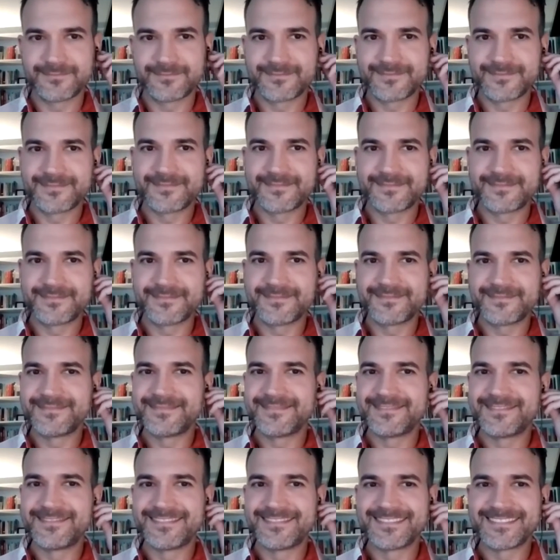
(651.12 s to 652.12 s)

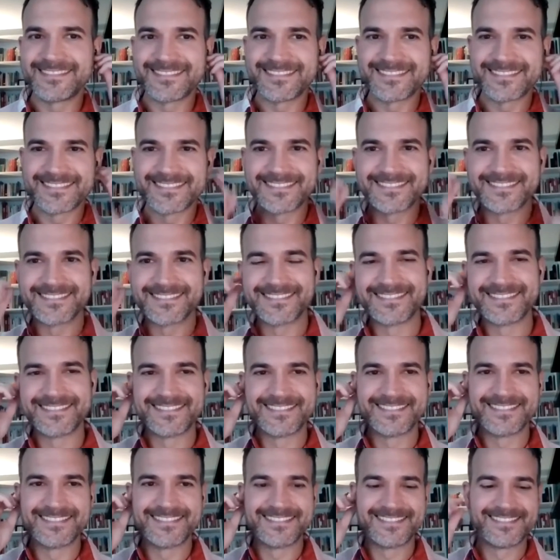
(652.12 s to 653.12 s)

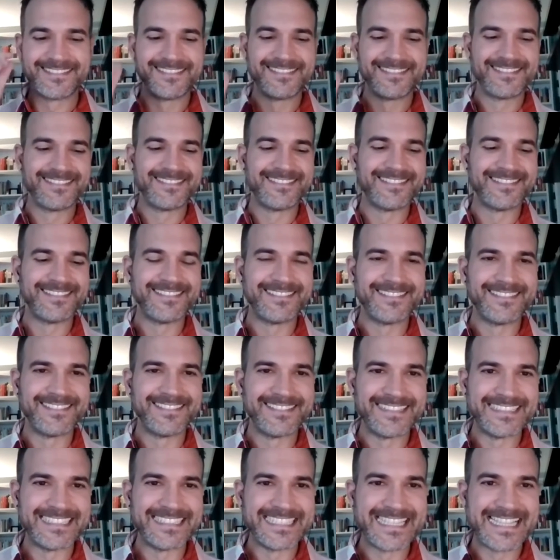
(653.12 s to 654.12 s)

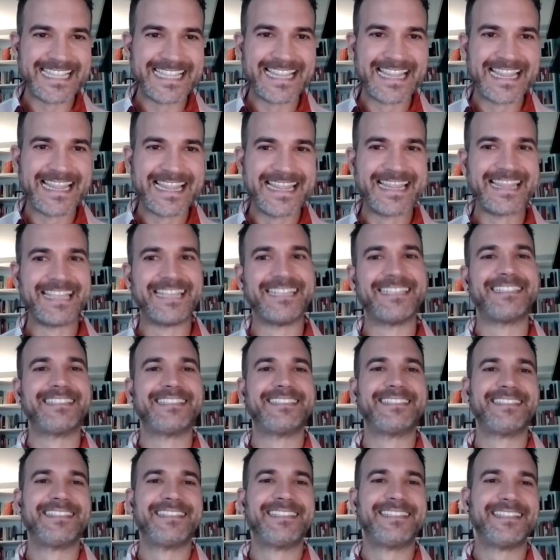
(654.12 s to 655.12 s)

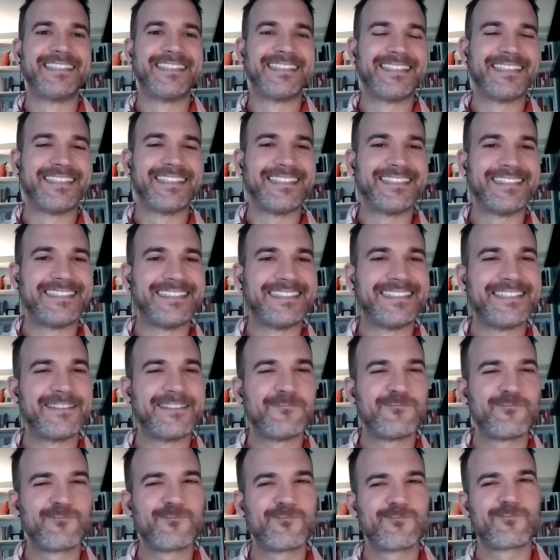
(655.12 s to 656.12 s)

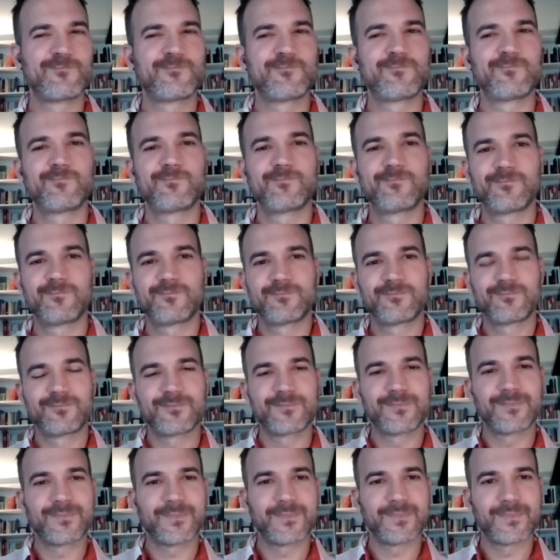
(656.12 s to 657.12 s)

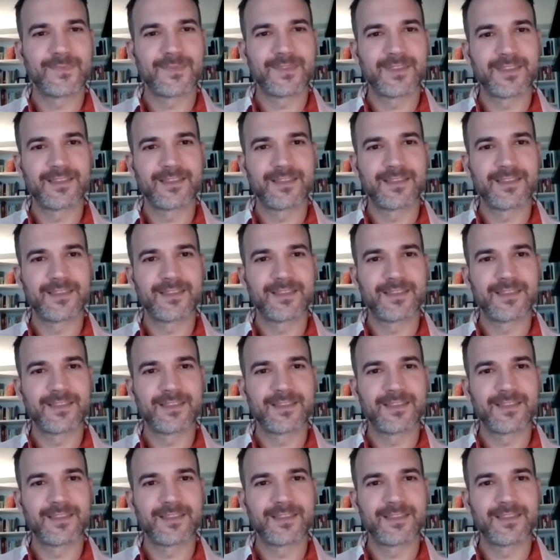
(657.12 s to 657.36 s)
No words are spoken by the person on screen.